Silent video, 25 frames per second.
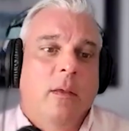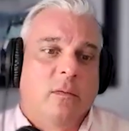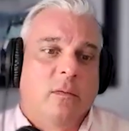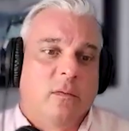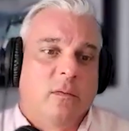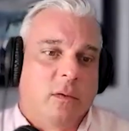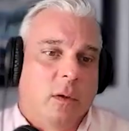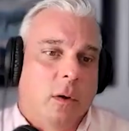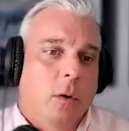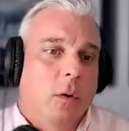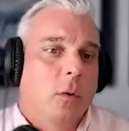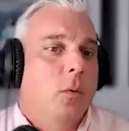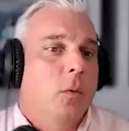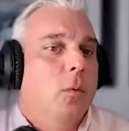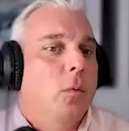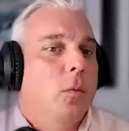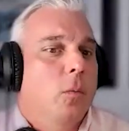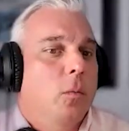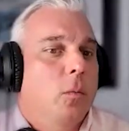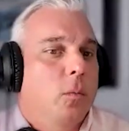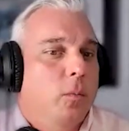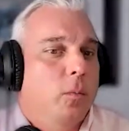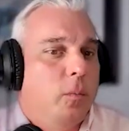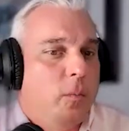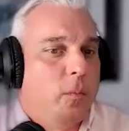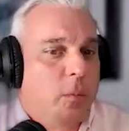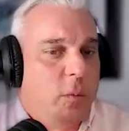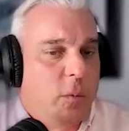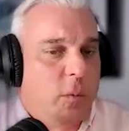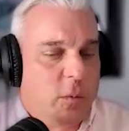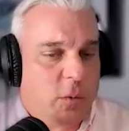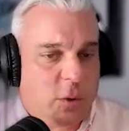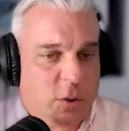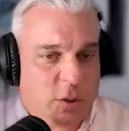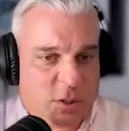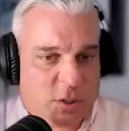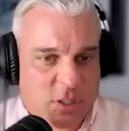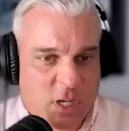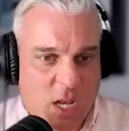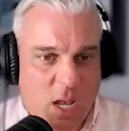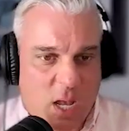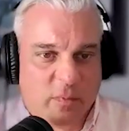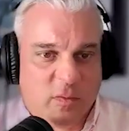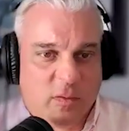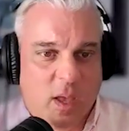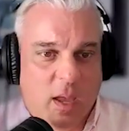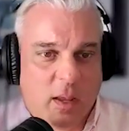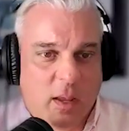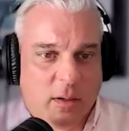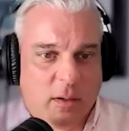So your
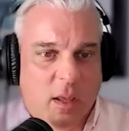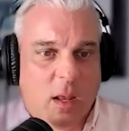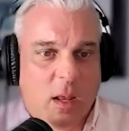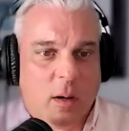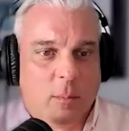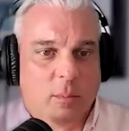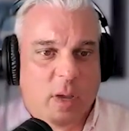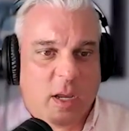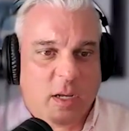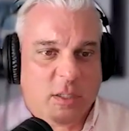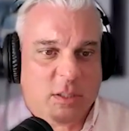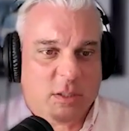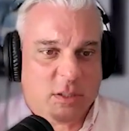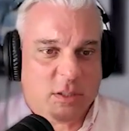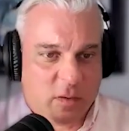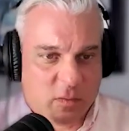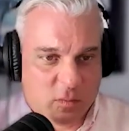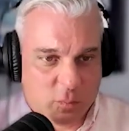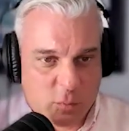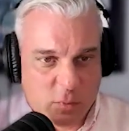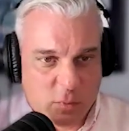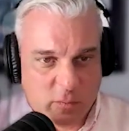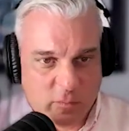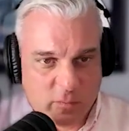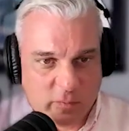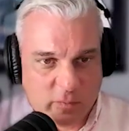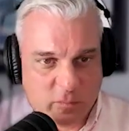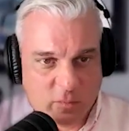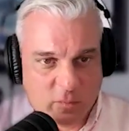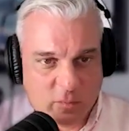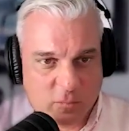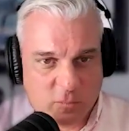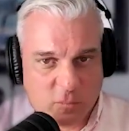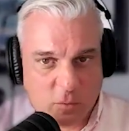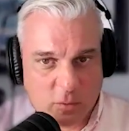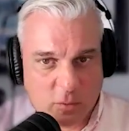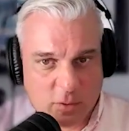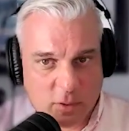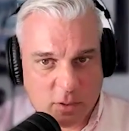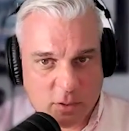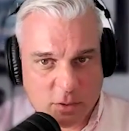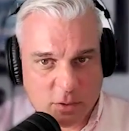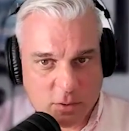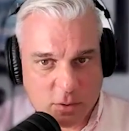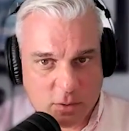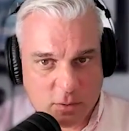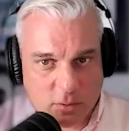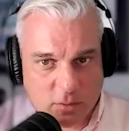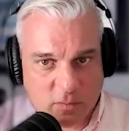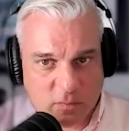job's not done by just moving from fully
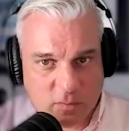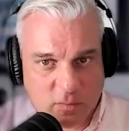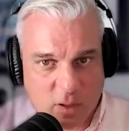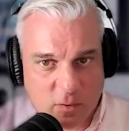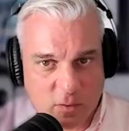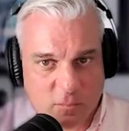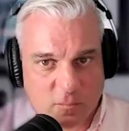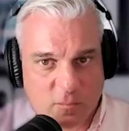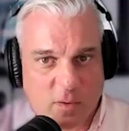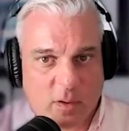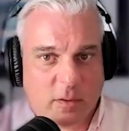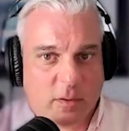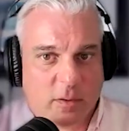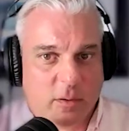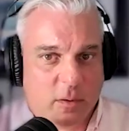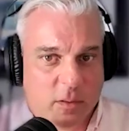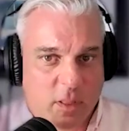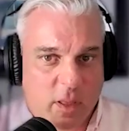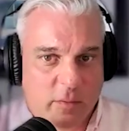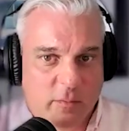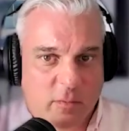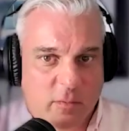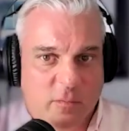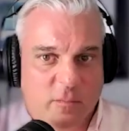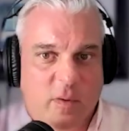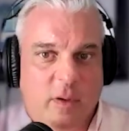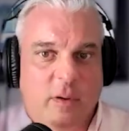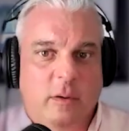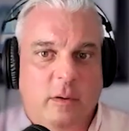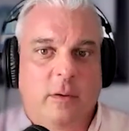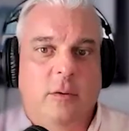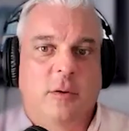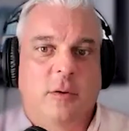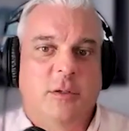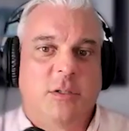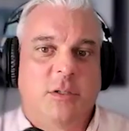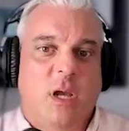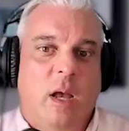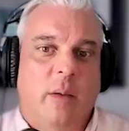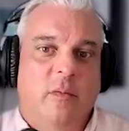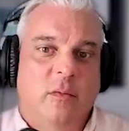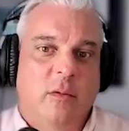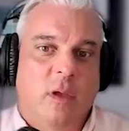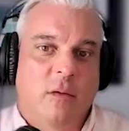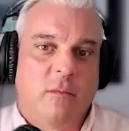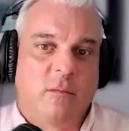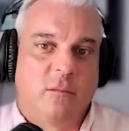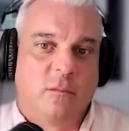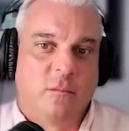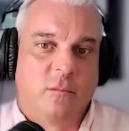insured to self-funded or level funded. Your
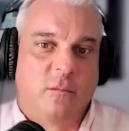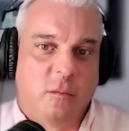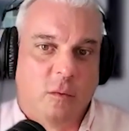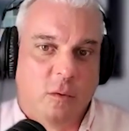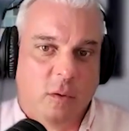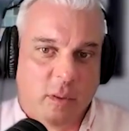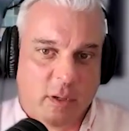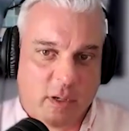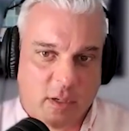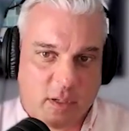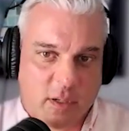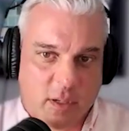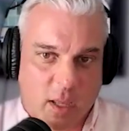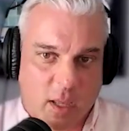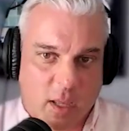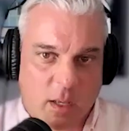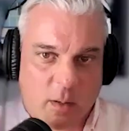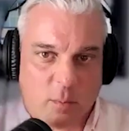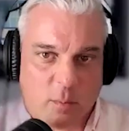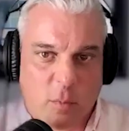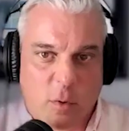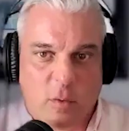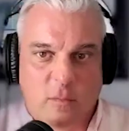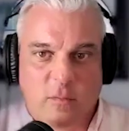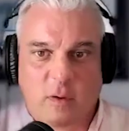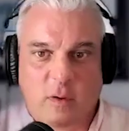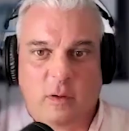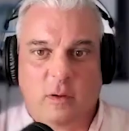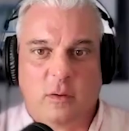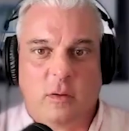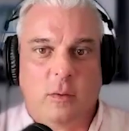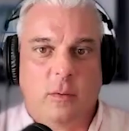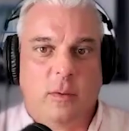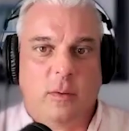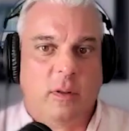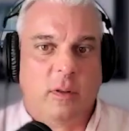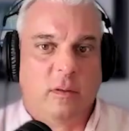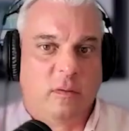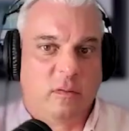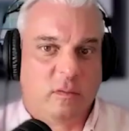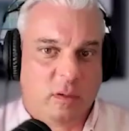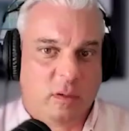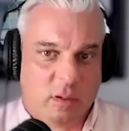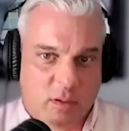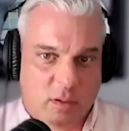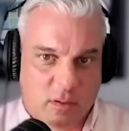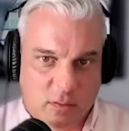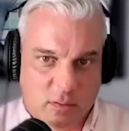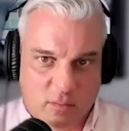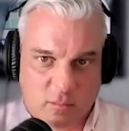job's not fully done moving to an
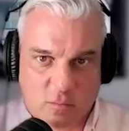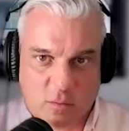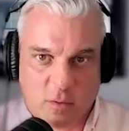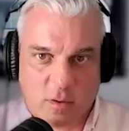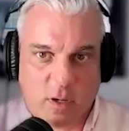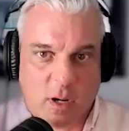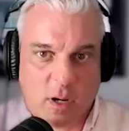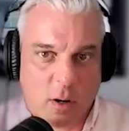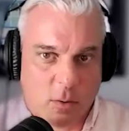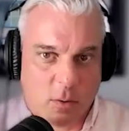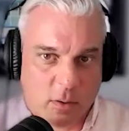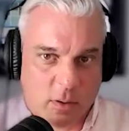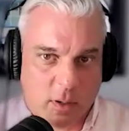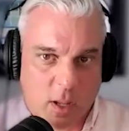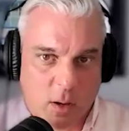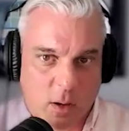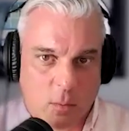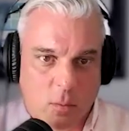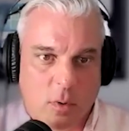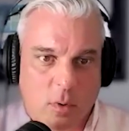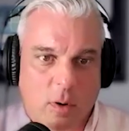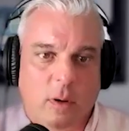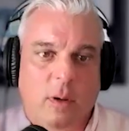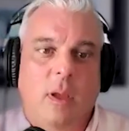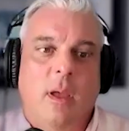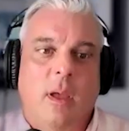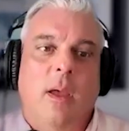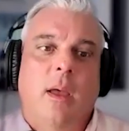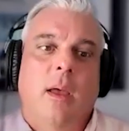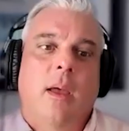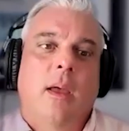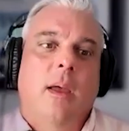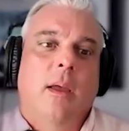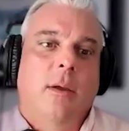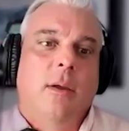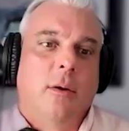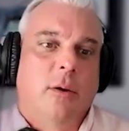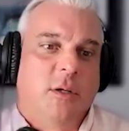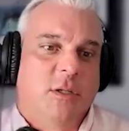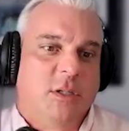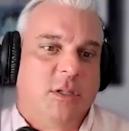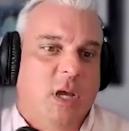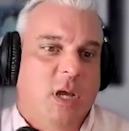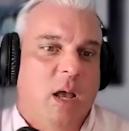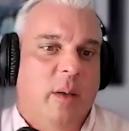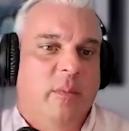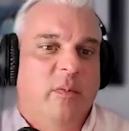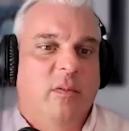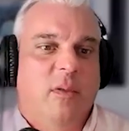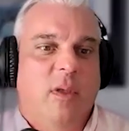incentive or narrow network. Your
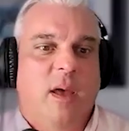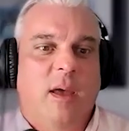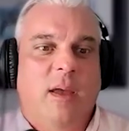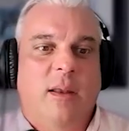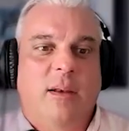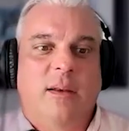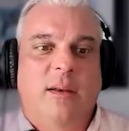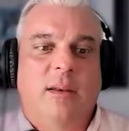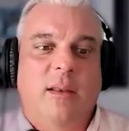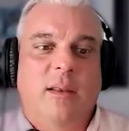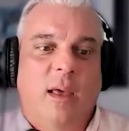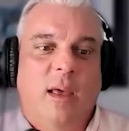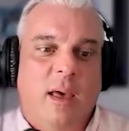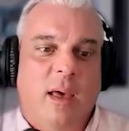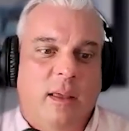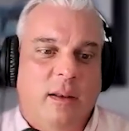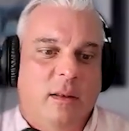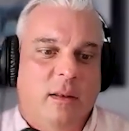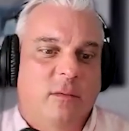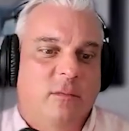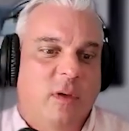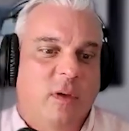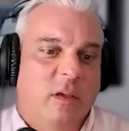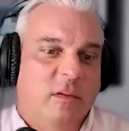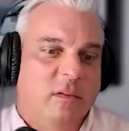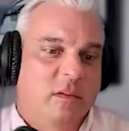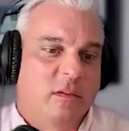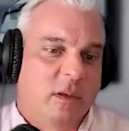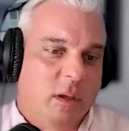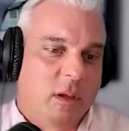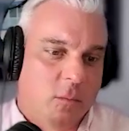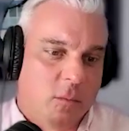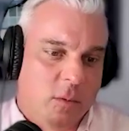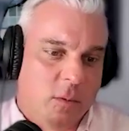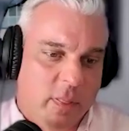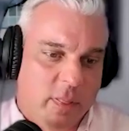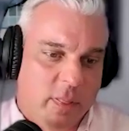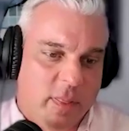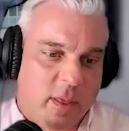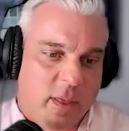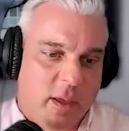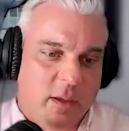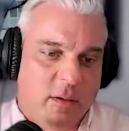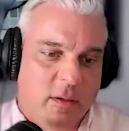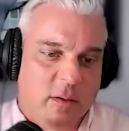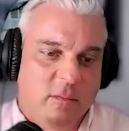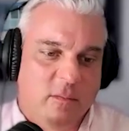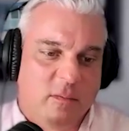job's not done investing in one thing.